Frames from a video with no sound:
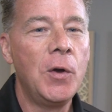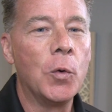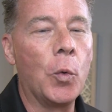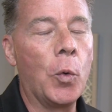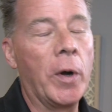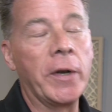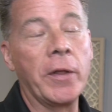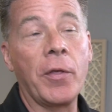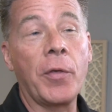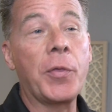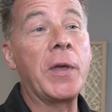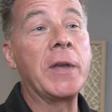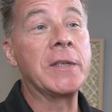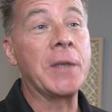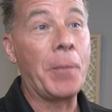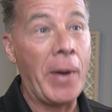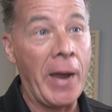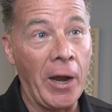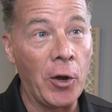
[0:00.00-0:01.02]
One of the things
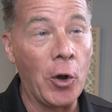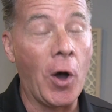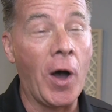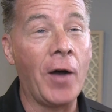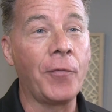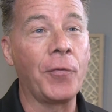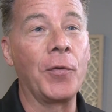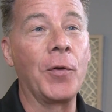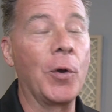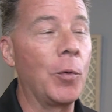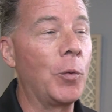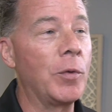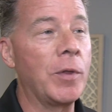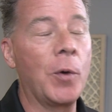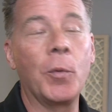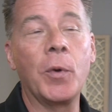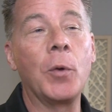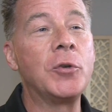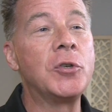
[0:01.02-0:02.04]
that panned off there
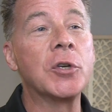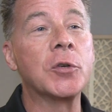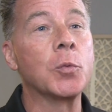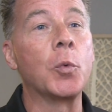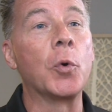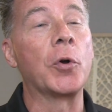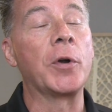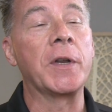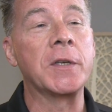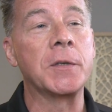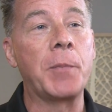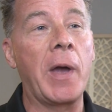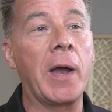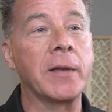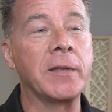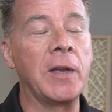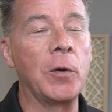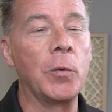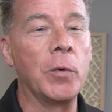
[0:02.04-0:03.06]
that we just weren't
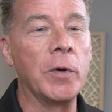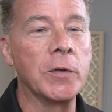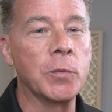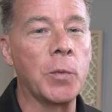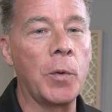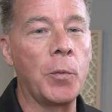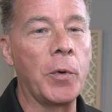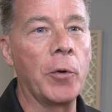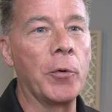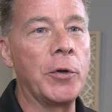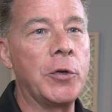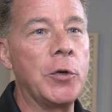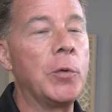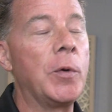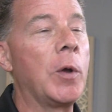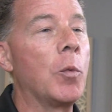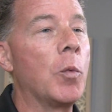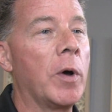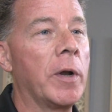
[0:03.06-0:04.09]
expecting was when we were
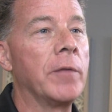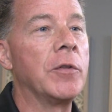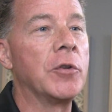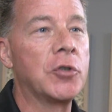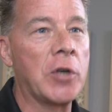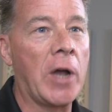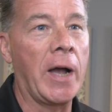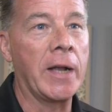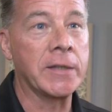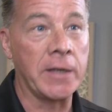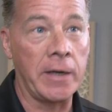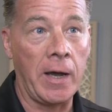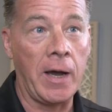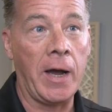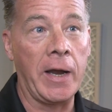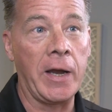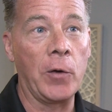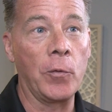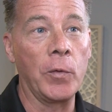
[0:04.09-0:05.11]
doing one of the shots on a
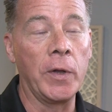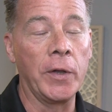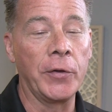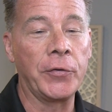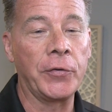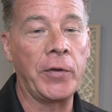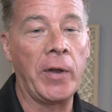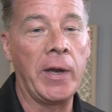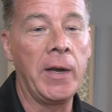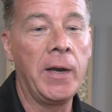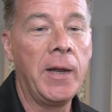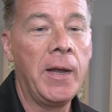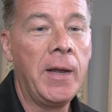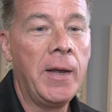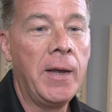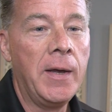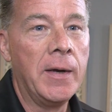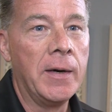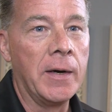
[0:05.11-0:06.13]
high-end real estate,
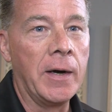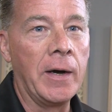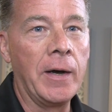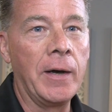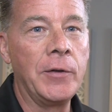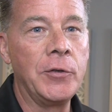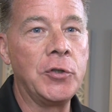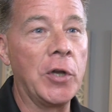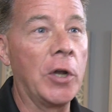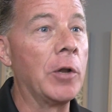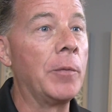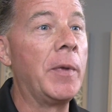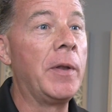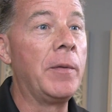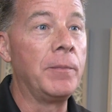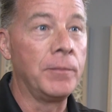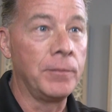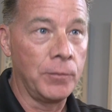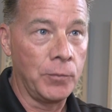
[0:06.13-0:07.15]
a
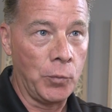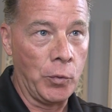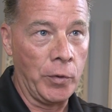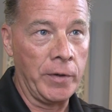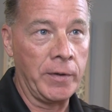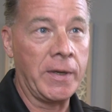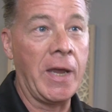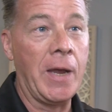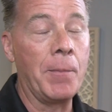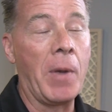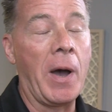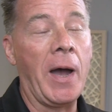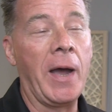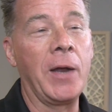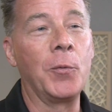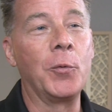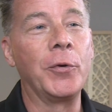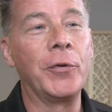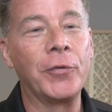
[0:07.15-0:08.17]
gentleman came
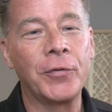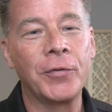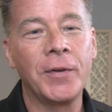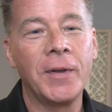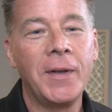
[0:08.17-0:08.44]
by and